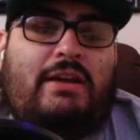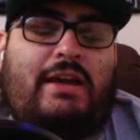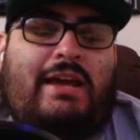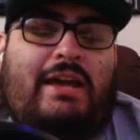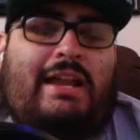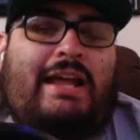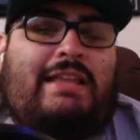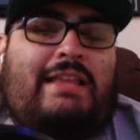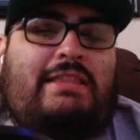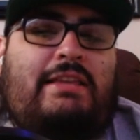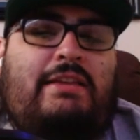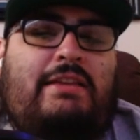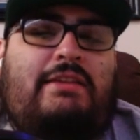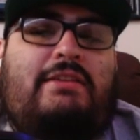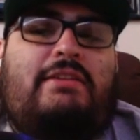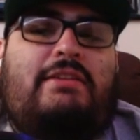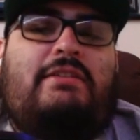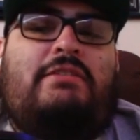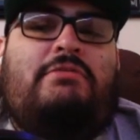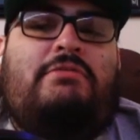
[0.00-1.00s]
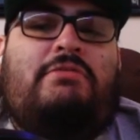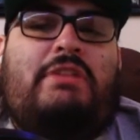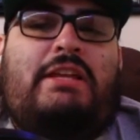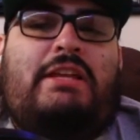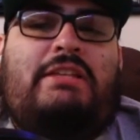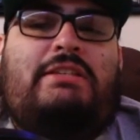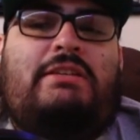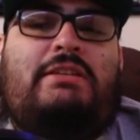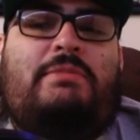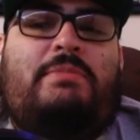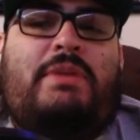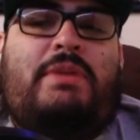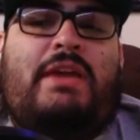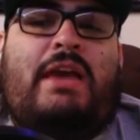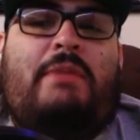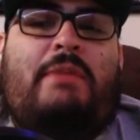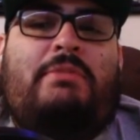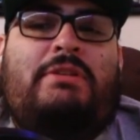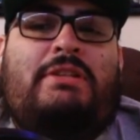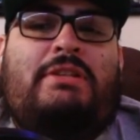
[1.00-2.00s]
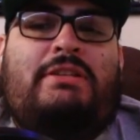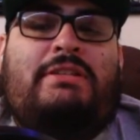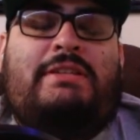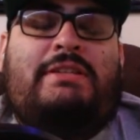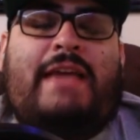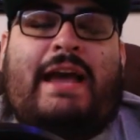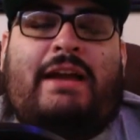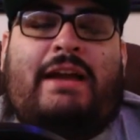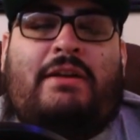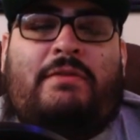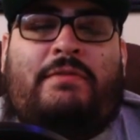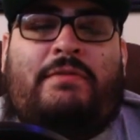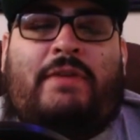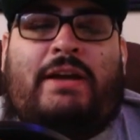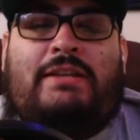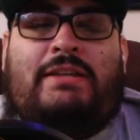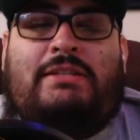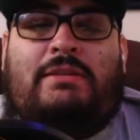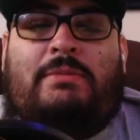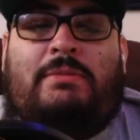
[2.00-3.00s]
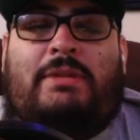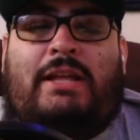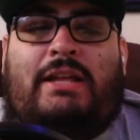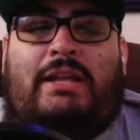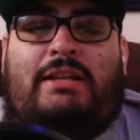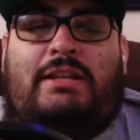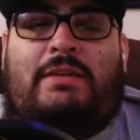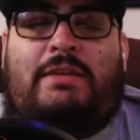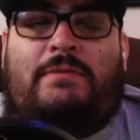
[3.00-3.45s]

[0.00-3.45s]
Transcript: And I think you need to be able to sacrifice some of that